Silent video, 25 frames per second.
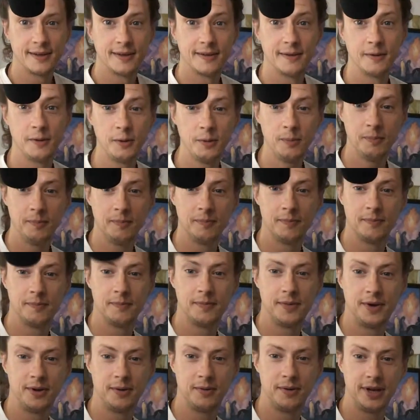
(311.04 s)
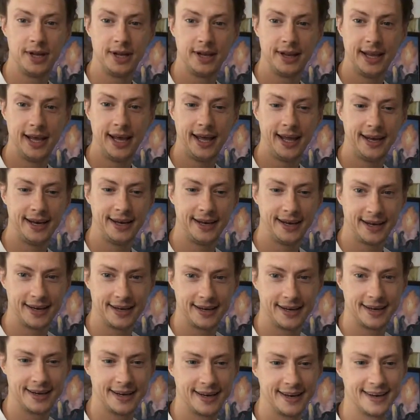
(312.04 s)
Oop, don't need that.
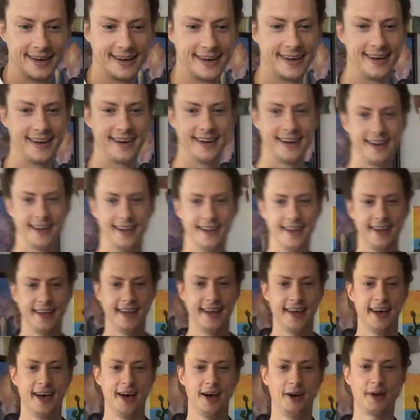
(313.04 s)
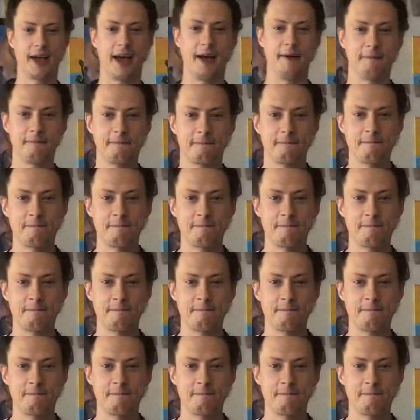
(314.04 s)
Okay.